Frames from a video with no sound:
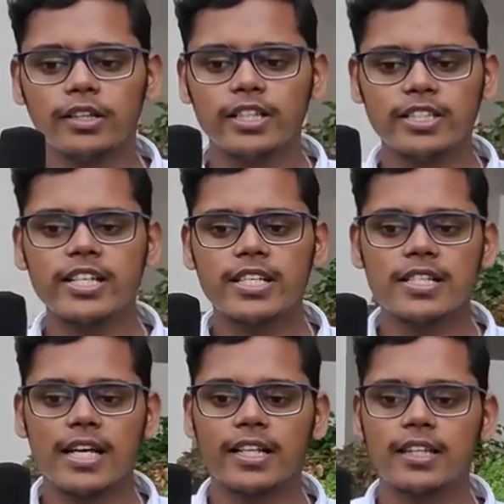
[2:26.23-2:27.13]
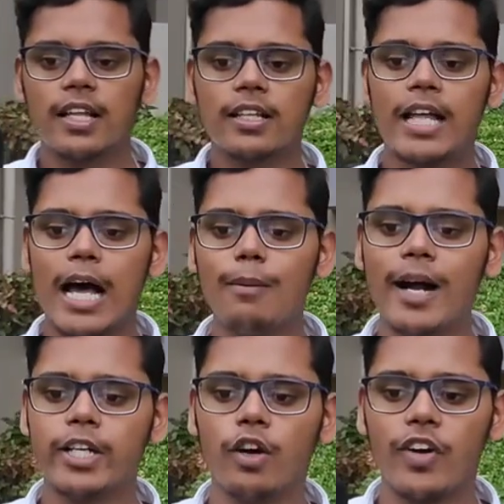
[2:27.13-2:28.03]
these regions are Dal
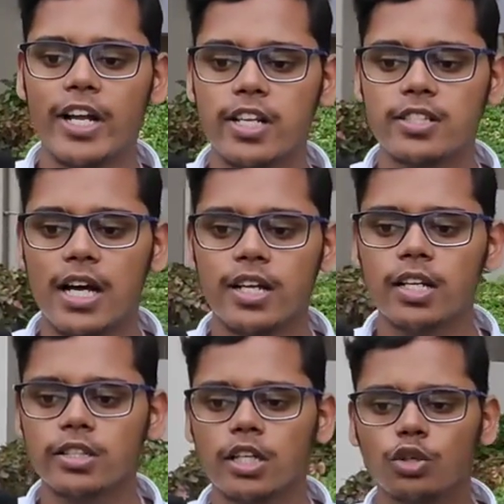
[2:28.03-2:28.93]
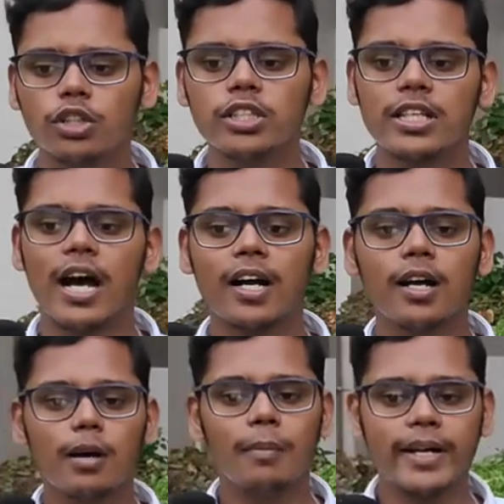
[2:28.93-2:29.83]
Bhati of Rajasthan, Sarso di Saag,
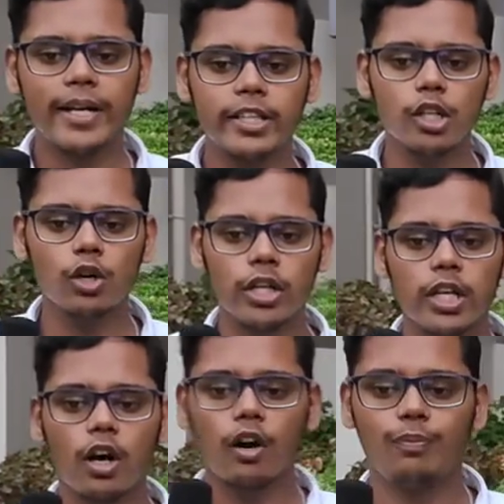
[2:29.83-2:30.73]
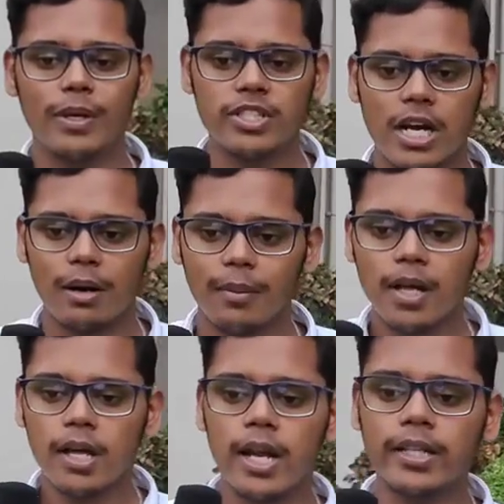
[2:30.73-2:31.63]
Makke di Roti of Punjab.
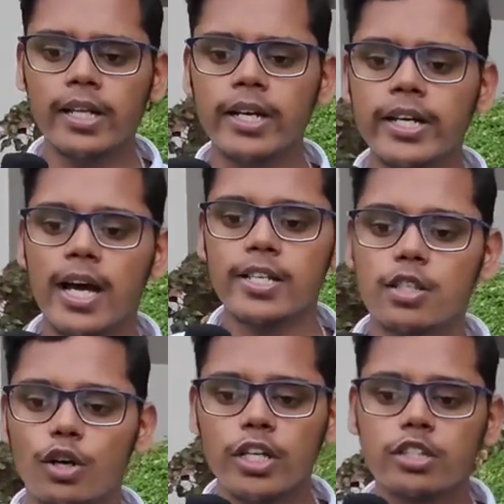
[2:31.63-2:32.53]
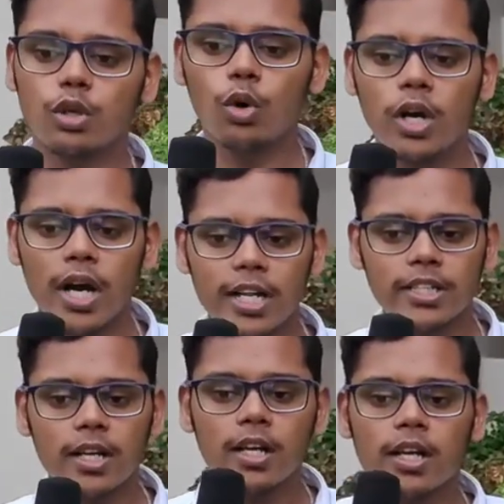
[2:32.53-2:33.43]
Northern India is its own
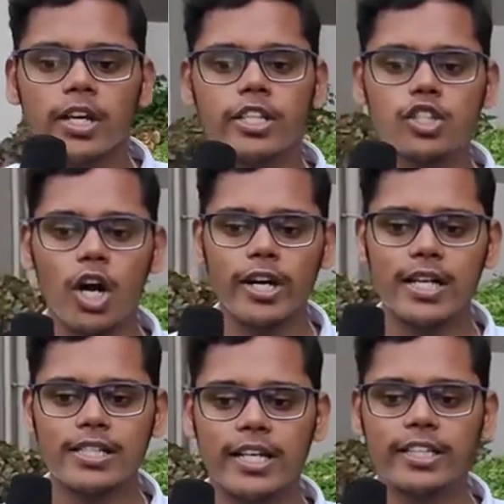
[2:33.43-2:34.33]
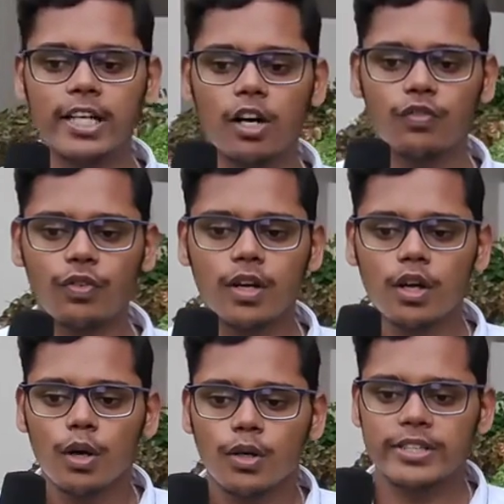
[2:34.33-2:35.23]
historical center of
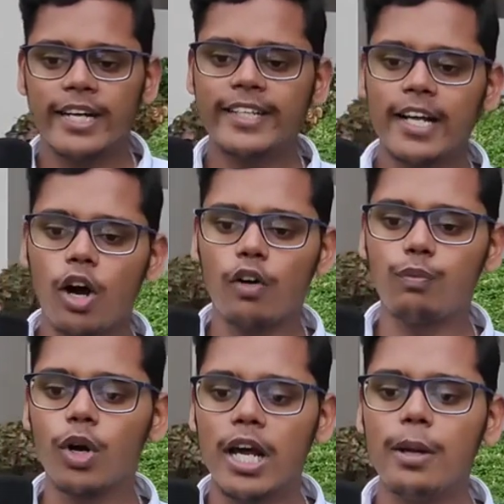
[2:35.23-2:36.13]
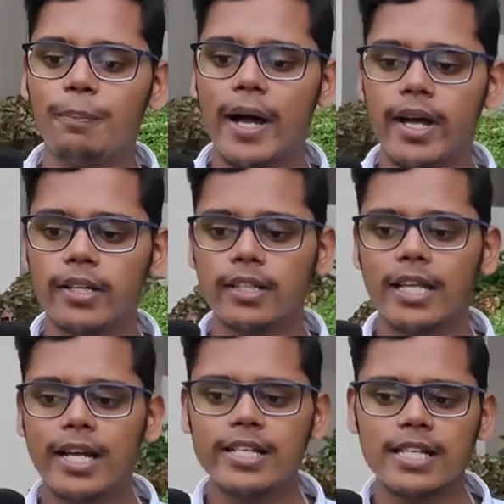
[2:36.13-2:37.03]
Mughal Empire. The
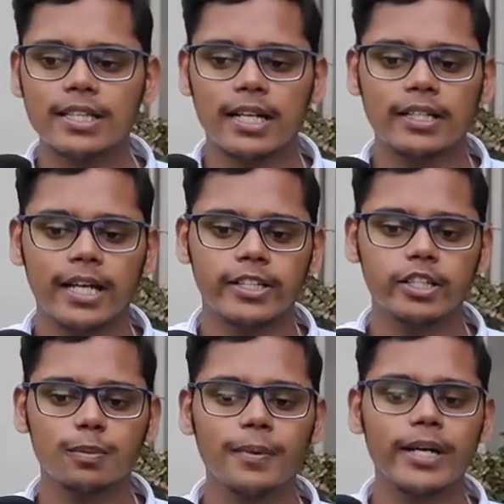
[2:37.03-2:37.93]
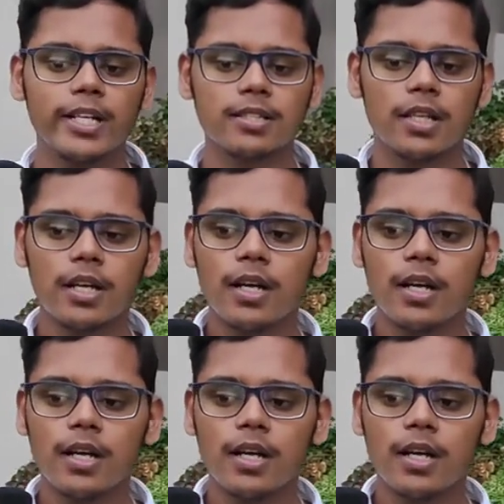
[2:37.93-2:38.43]
Delhi Sultanate has its